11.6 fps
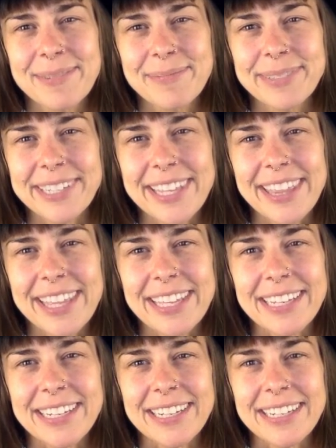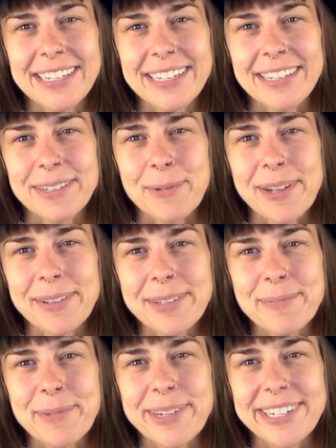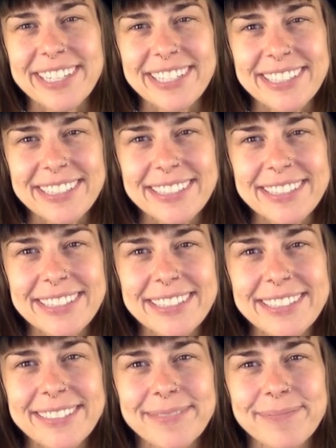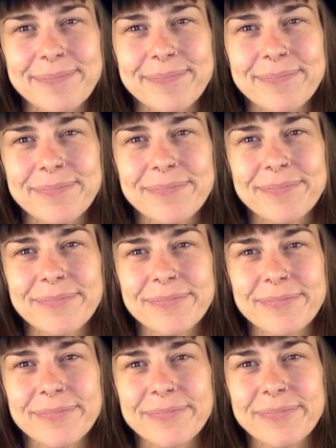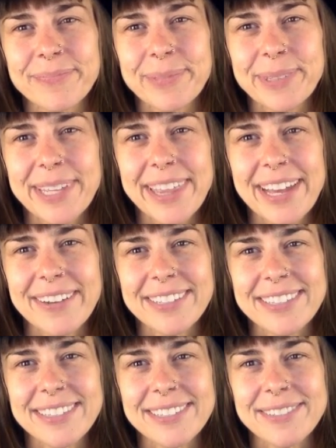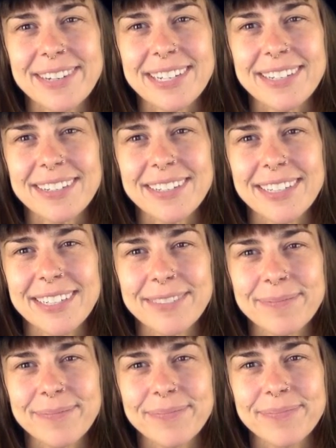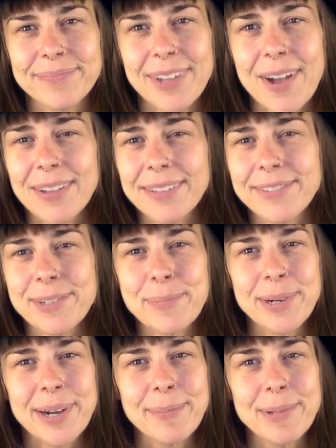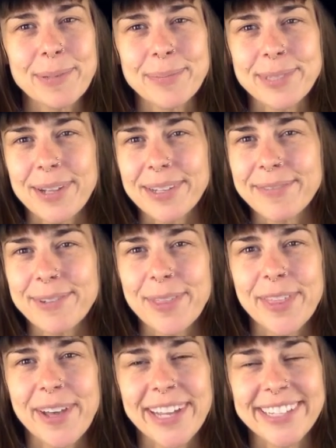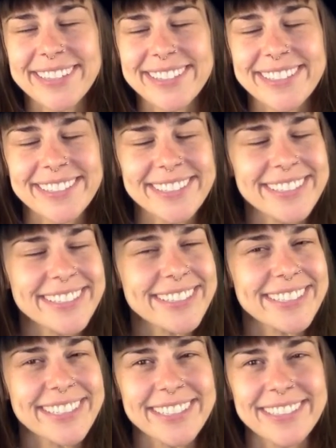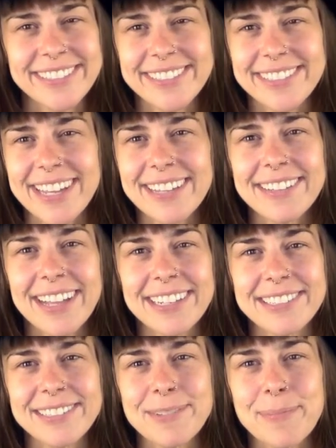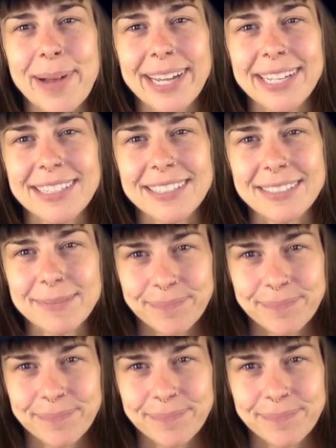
Breathe in and welcome what is. Breathe out and surrender. All of your problems, all of your thoughts, they're just in your psychological mind.